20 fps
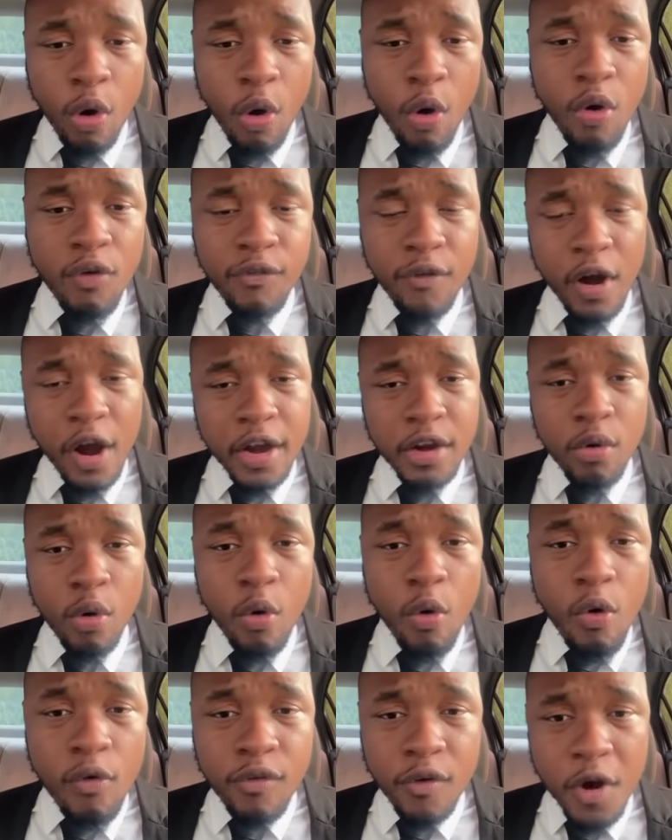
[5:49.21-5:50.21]
over and
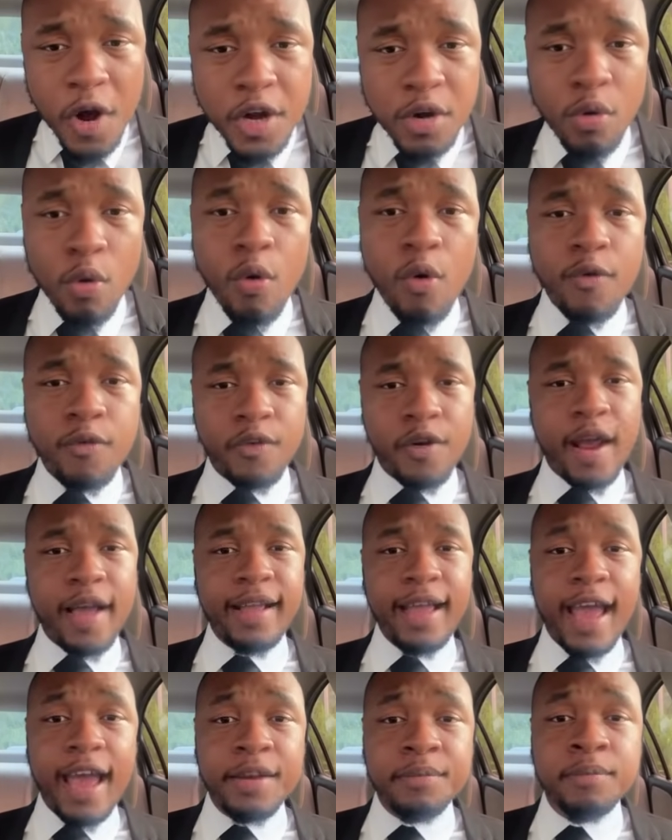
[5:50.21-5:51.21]
over and over
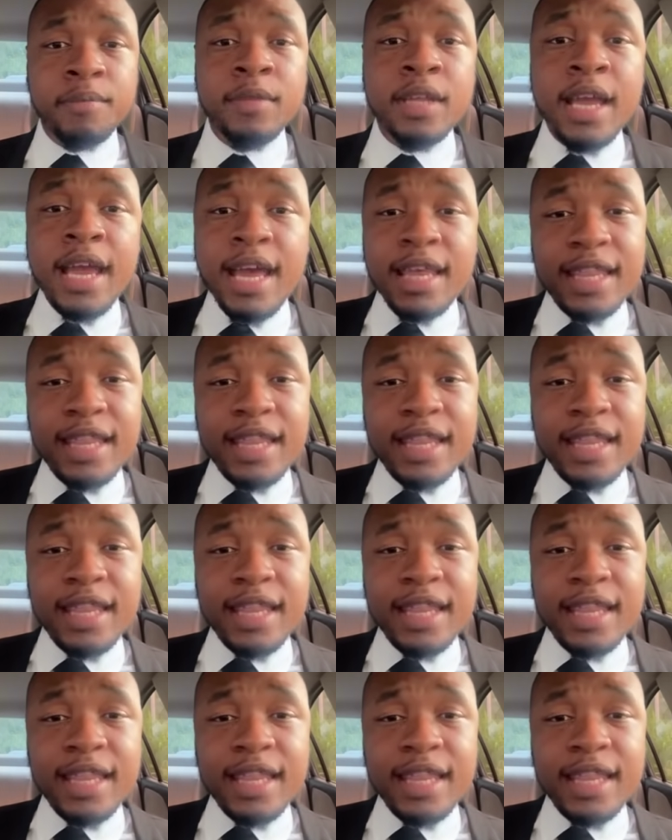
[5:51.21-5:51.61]
again